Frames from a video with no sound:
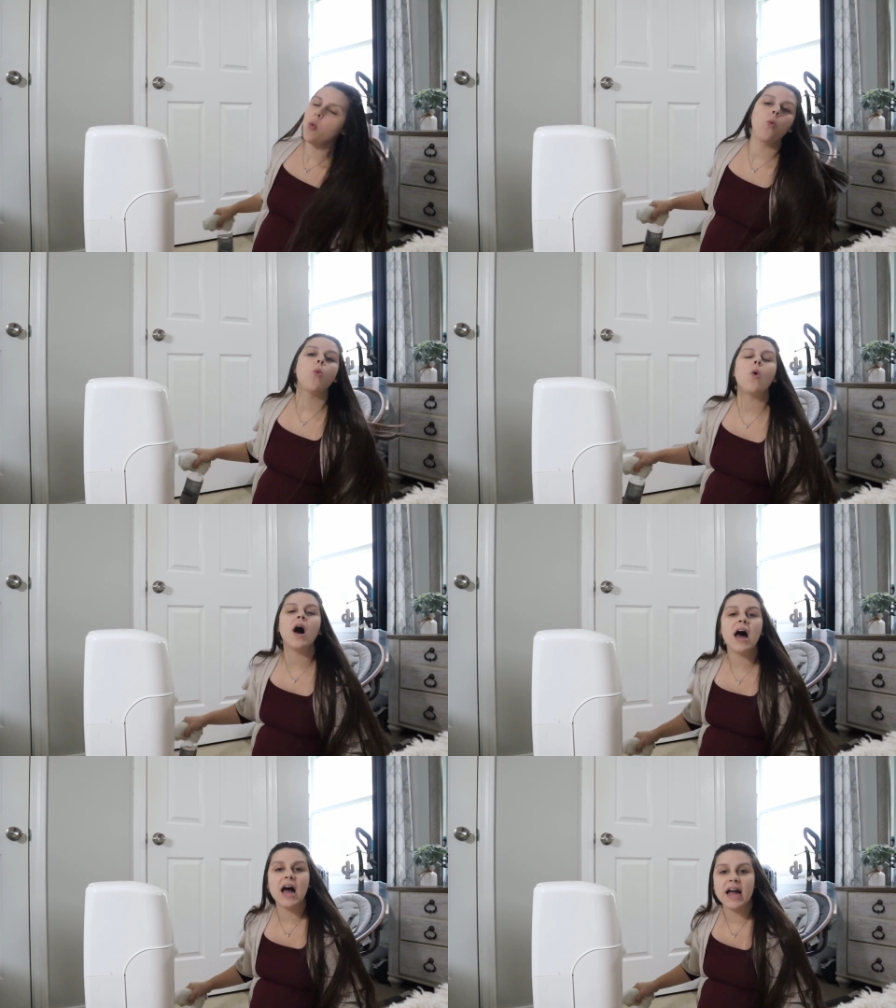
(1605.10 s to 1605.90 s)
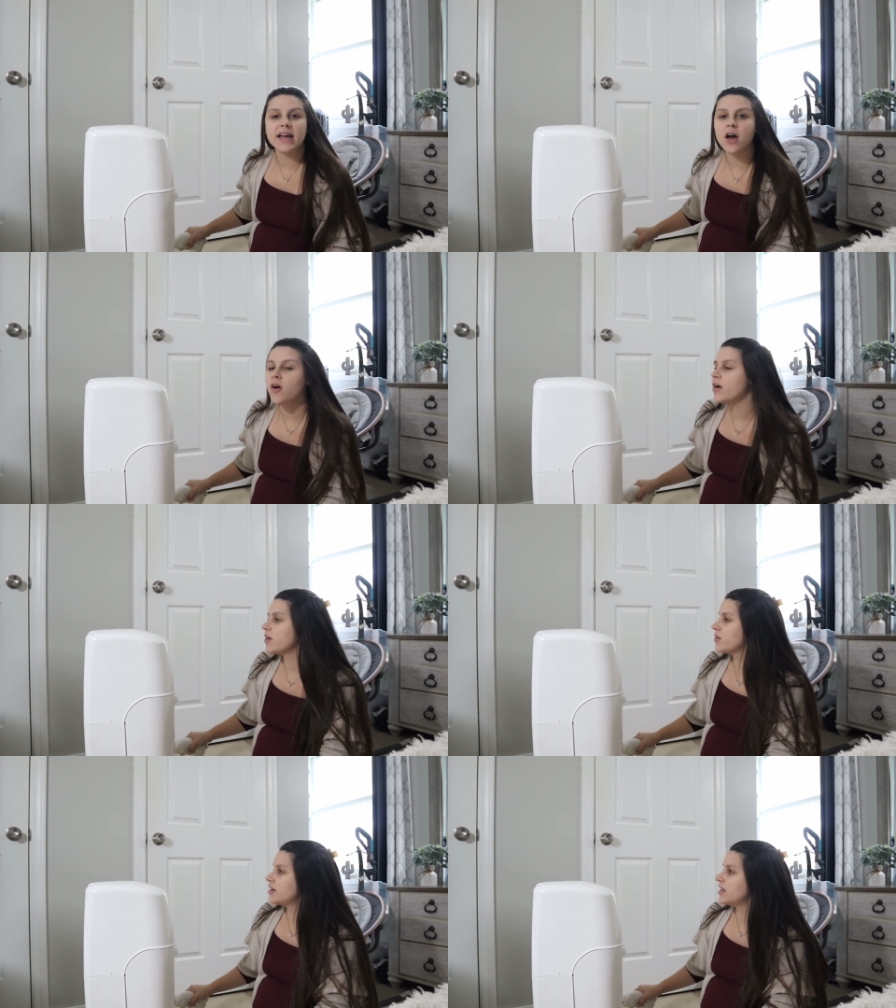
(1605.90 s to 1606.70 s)
why, oh,
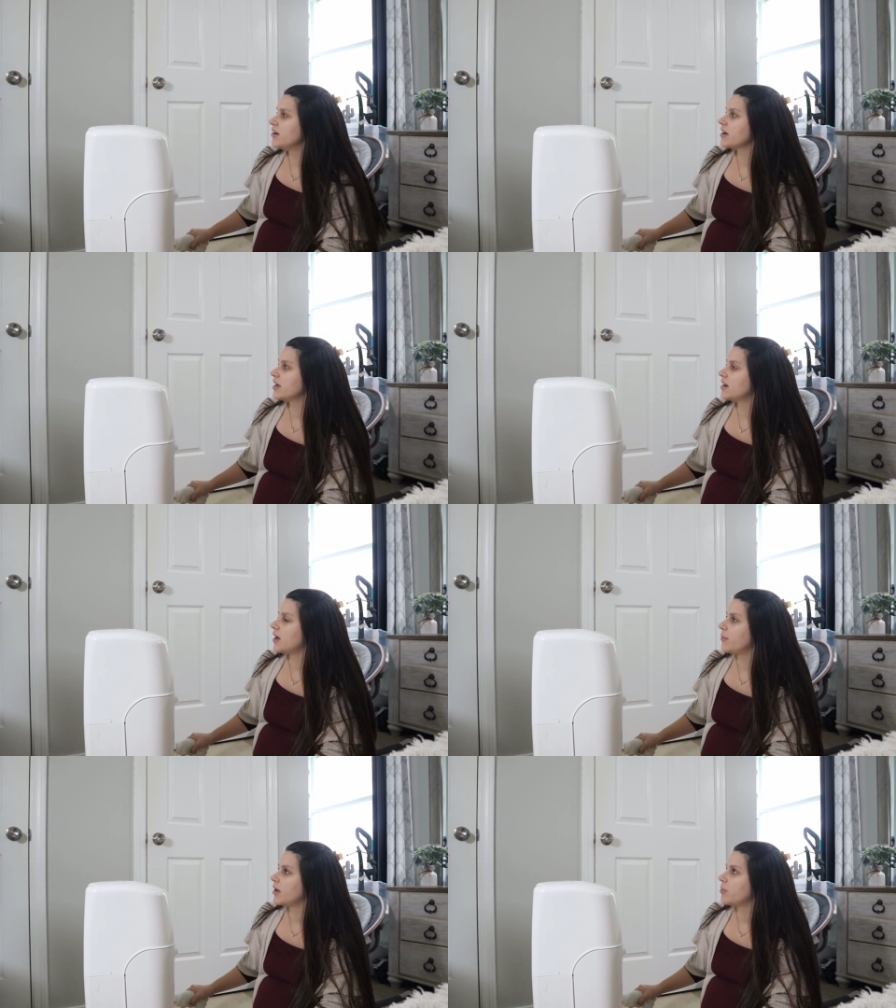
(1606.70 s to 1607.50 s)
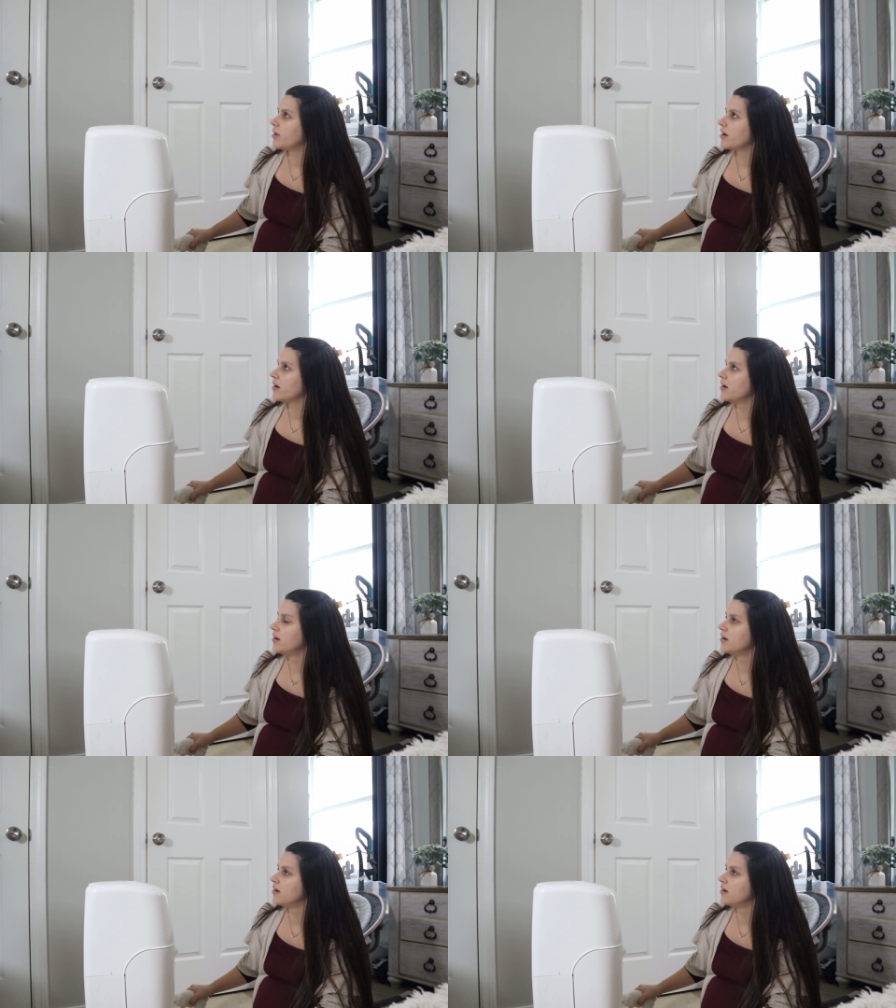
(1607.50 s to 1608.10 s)
I already hear a kid coming up here.